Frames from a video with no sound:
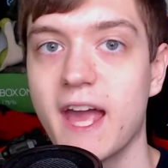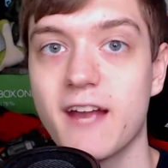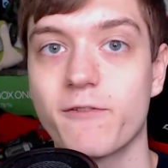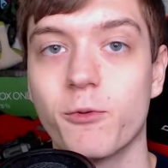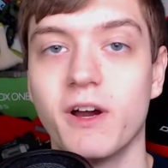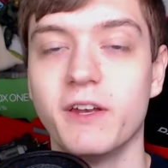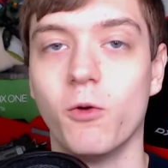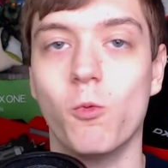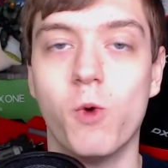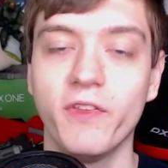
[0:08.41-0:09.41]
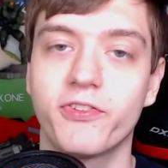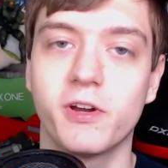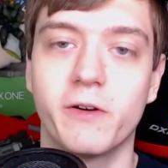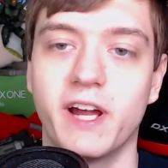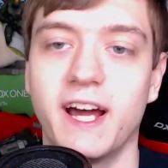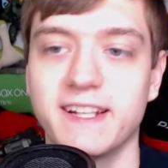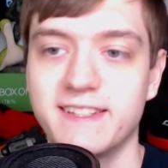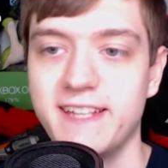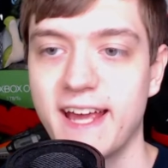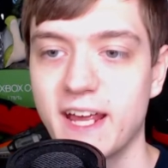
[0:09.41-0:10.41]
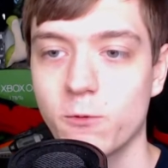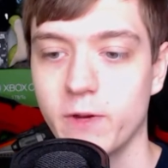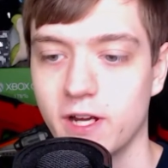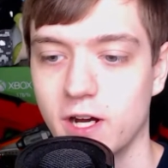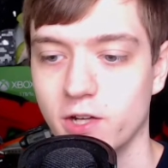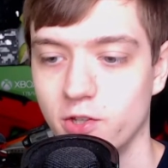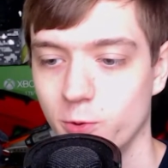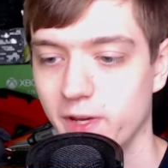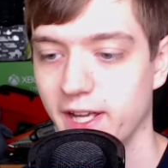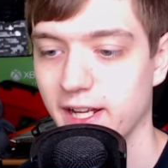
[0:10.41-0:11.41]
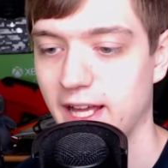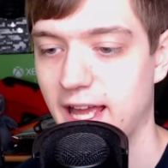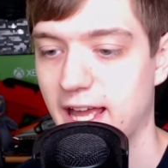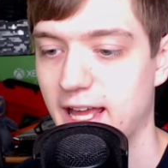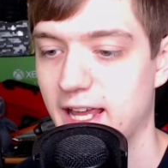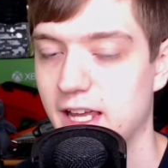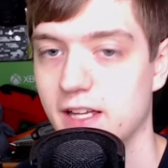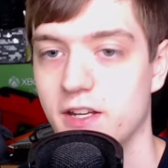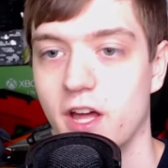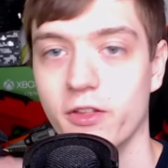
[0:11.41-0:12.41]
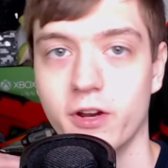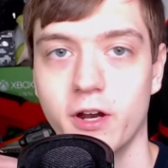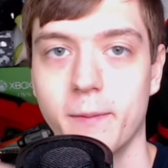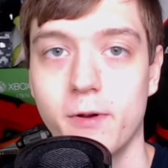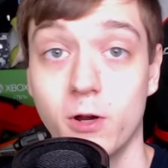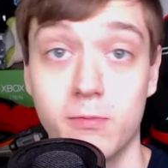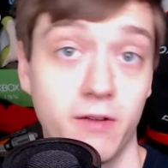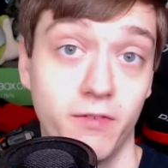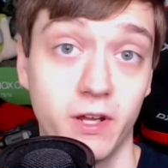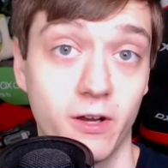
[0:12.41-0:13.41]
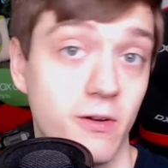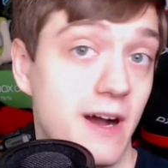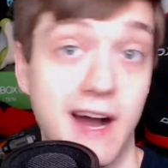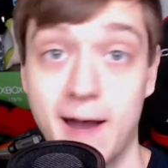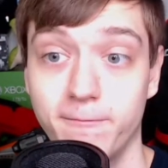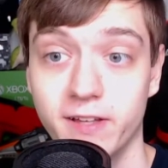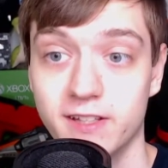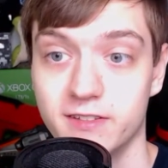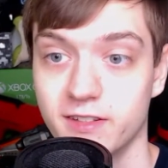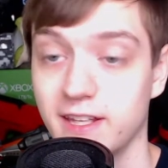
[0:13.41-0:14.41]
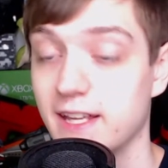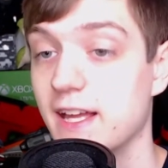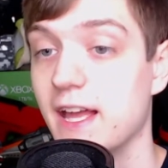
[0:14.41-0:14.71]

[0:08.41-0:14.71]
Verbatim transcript: Hey everyone, what's going on? Today we are doing a, another Pokemon video, obviously.